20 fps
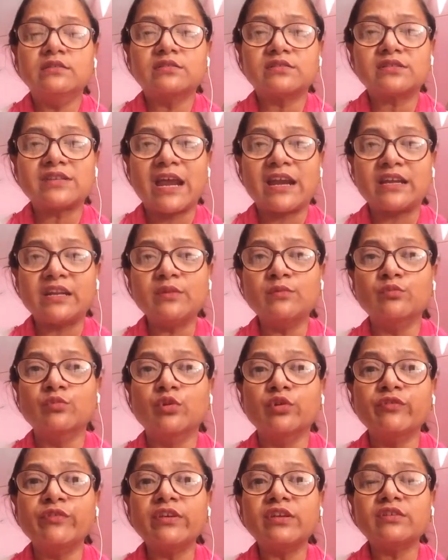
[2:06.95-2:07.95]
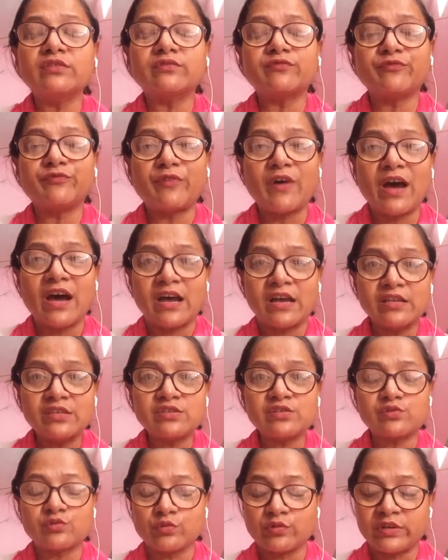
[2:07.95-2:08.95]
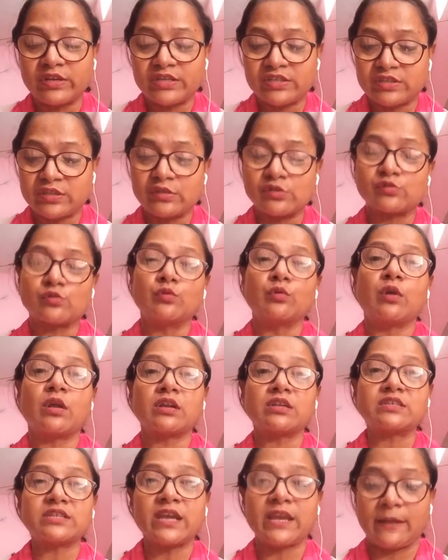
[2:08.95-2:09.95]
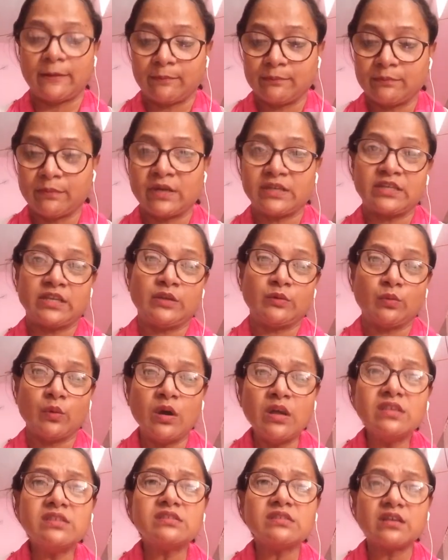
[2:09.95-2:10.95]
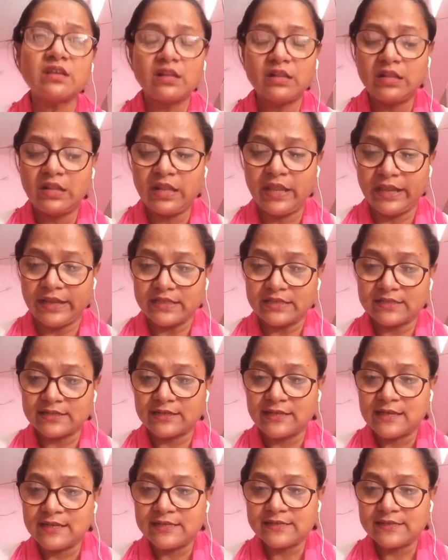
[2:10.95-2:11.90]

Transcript: started moving fast to reach the school on time, but he was late.